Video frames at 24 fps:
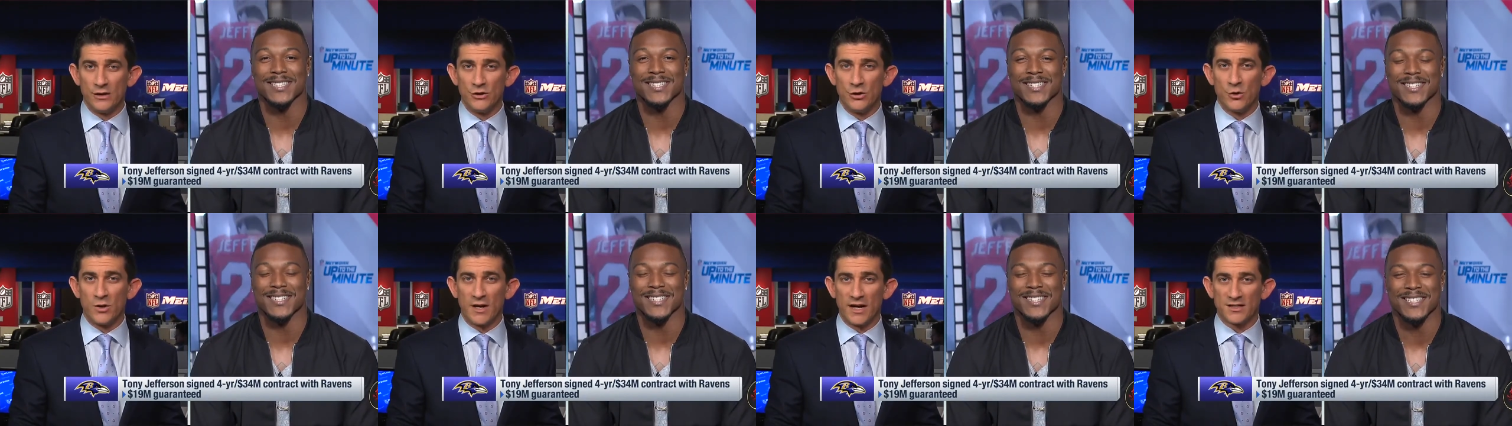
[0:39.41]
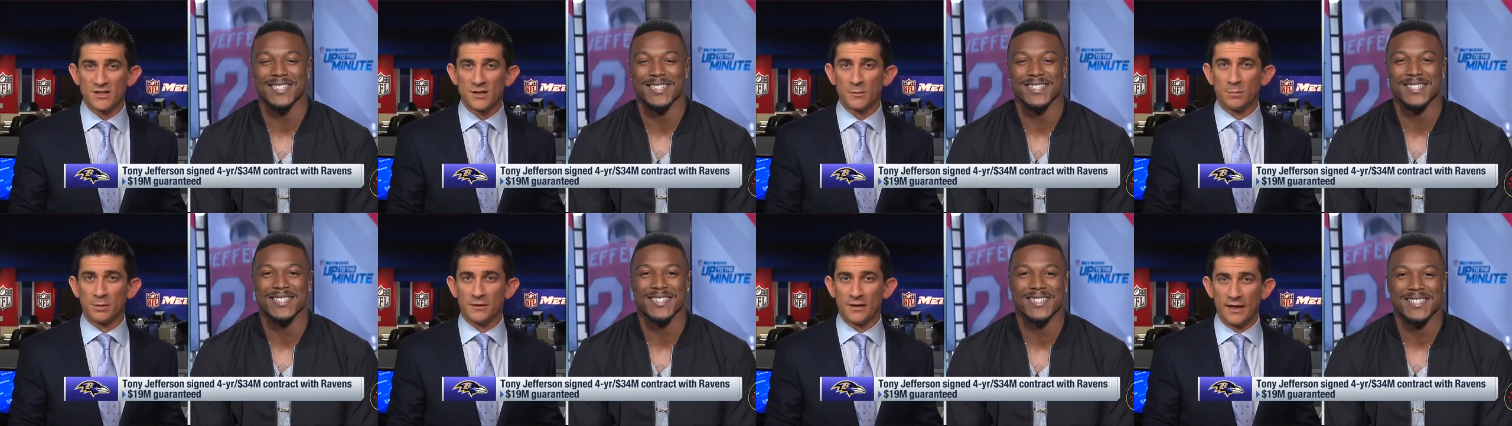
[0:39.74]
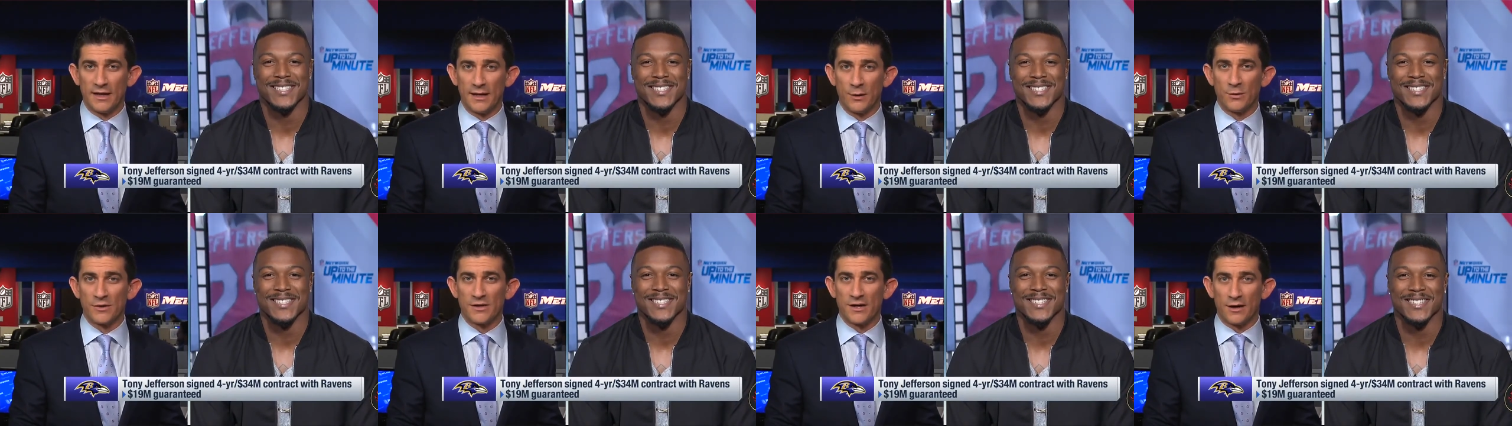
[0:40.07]
Speaker 1: you get to play
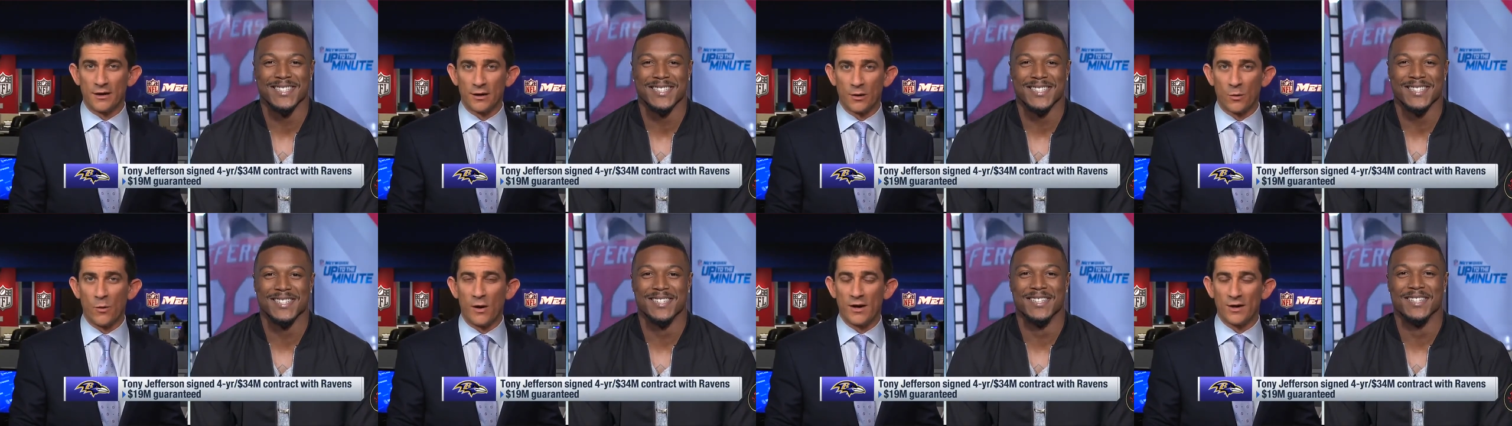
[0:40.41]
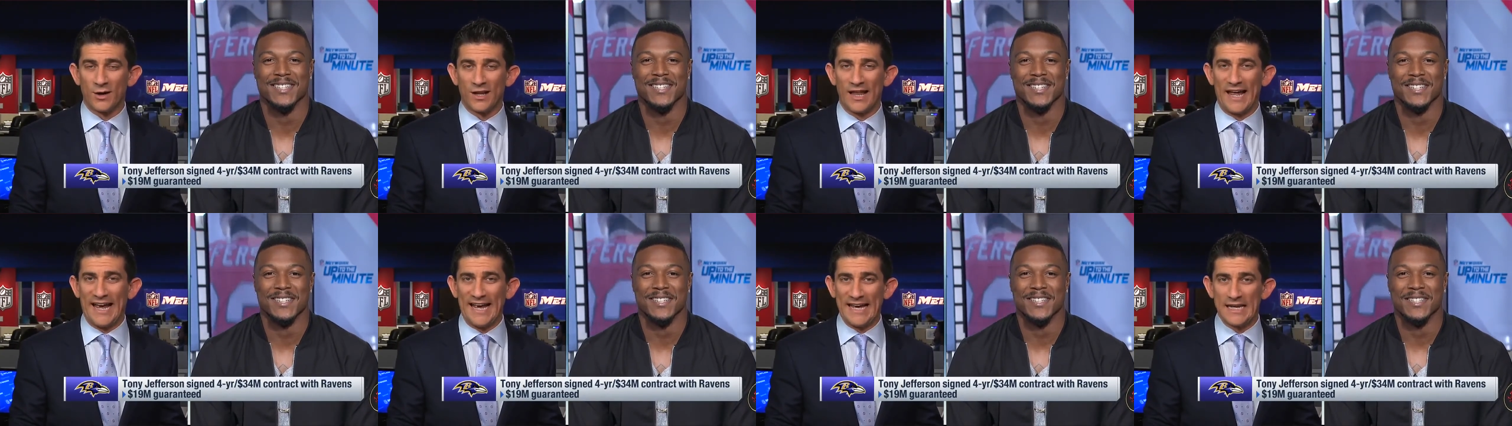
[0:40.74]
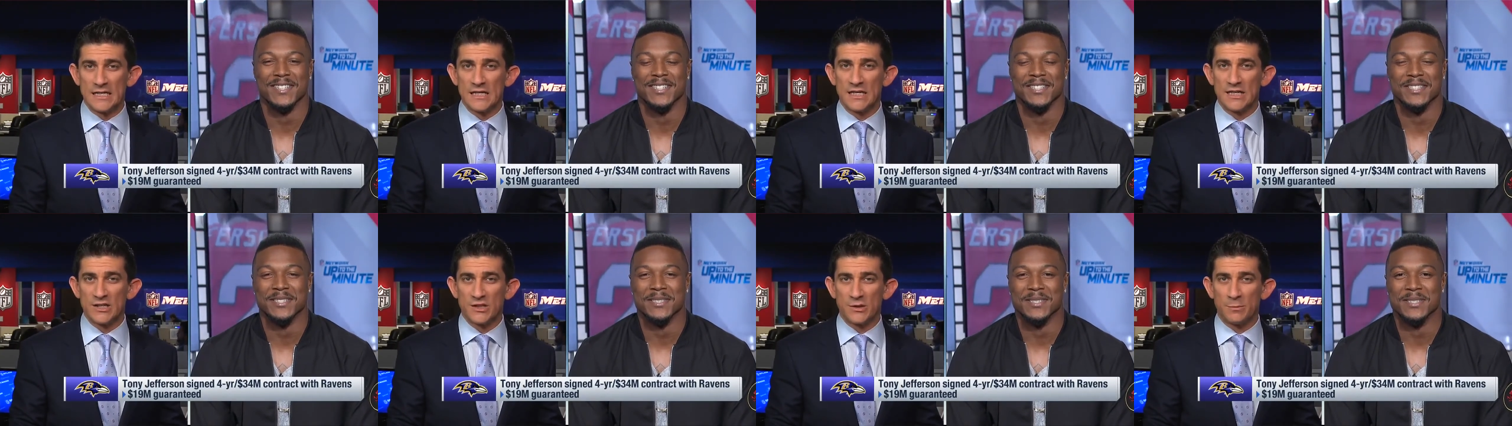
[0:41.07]
with Eric Weddle and
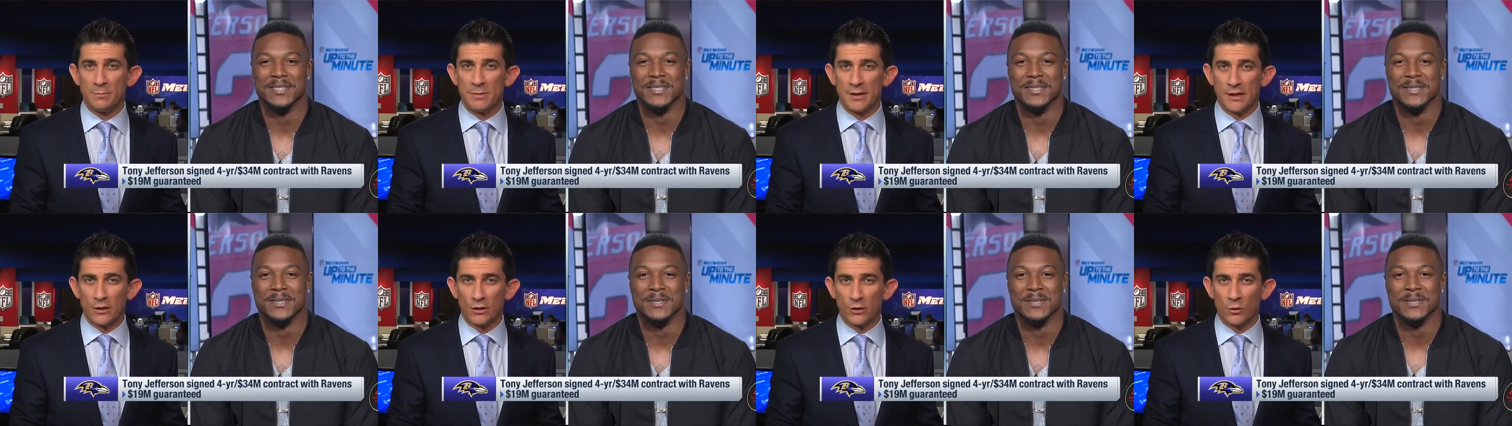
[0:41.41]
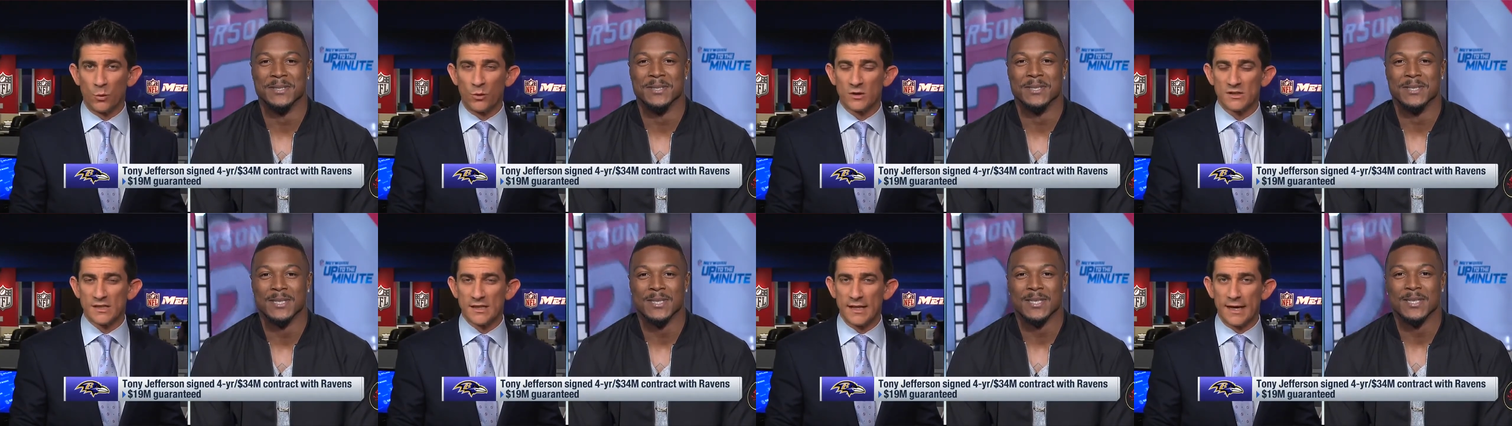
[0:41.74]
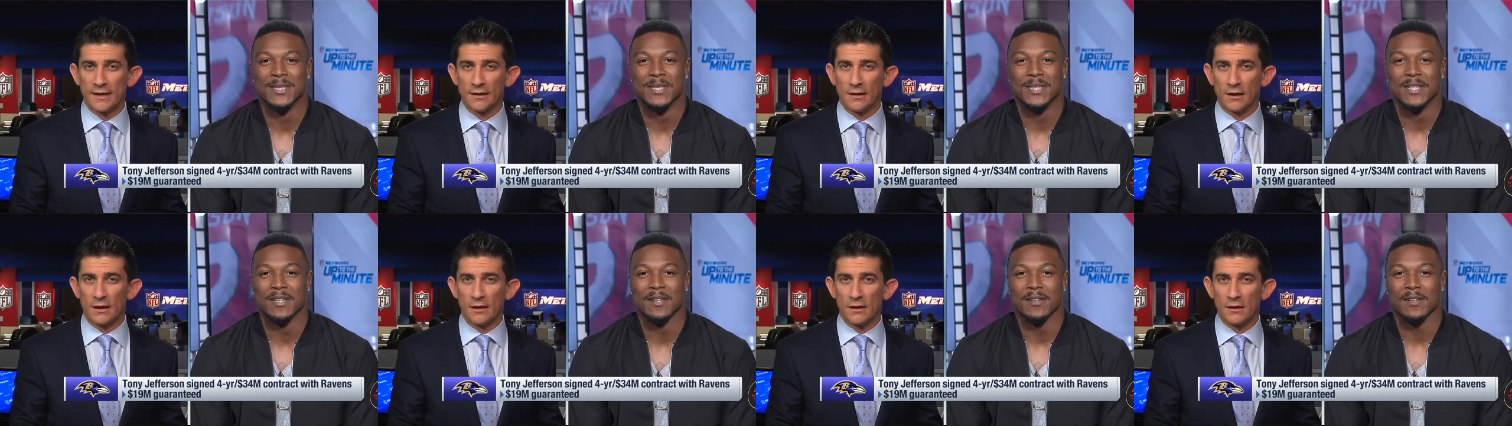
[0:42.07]
his beard. What's that
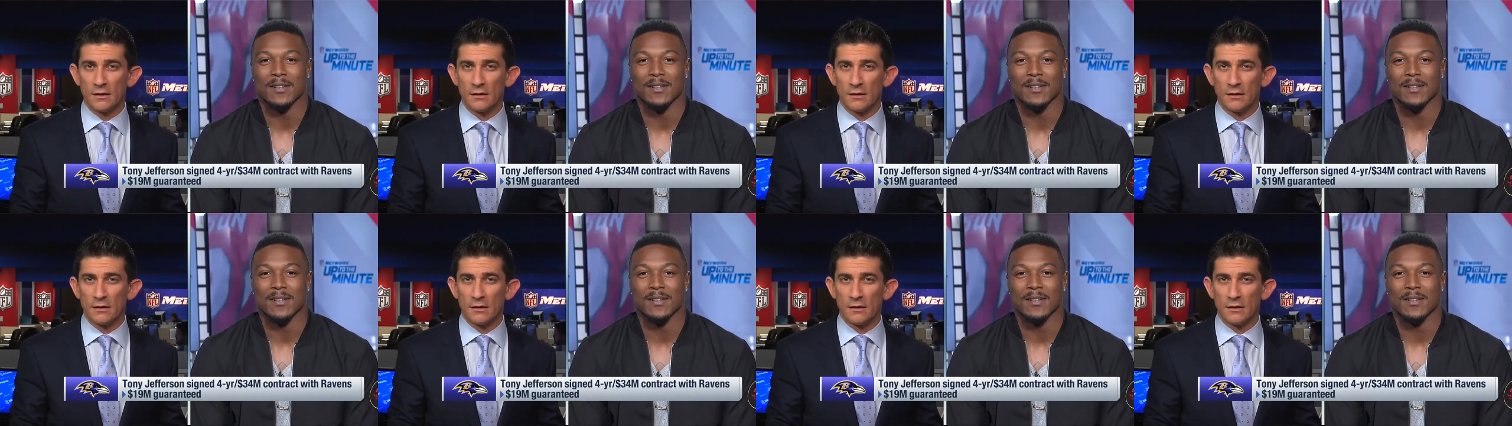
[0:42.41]
like?